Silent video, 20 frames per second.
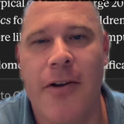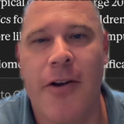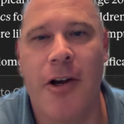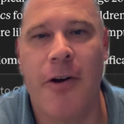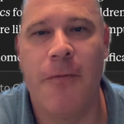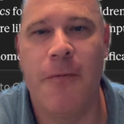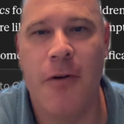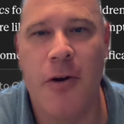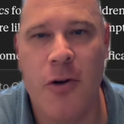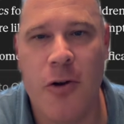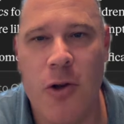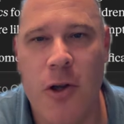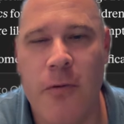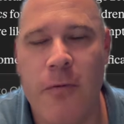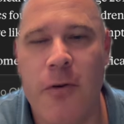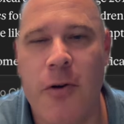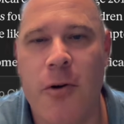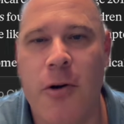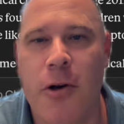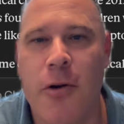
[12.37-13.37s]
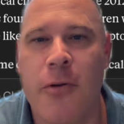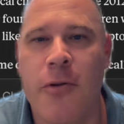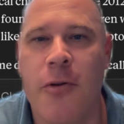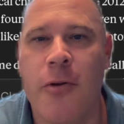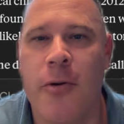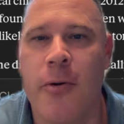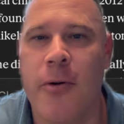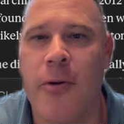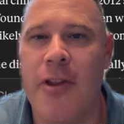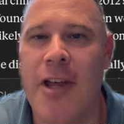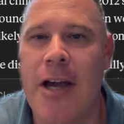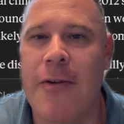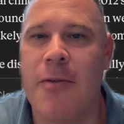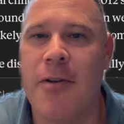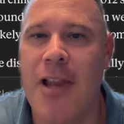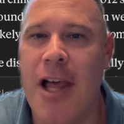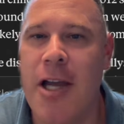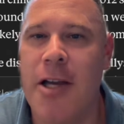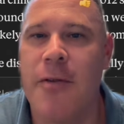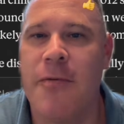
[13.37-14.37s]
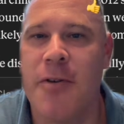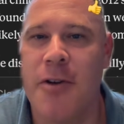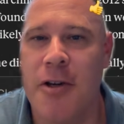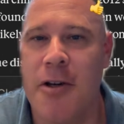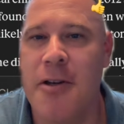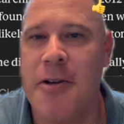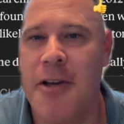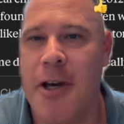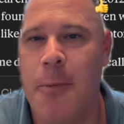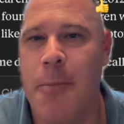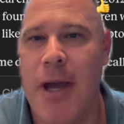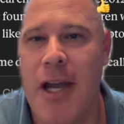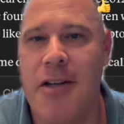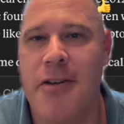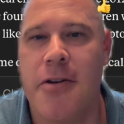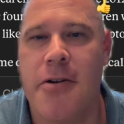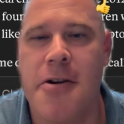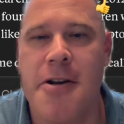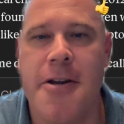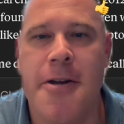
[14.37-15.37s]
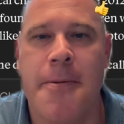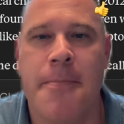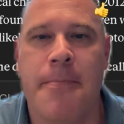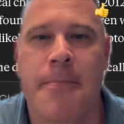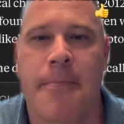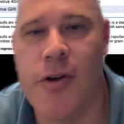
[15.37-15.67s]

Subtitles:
a fungal overgrowth, or they have a lack of good gut bacteria.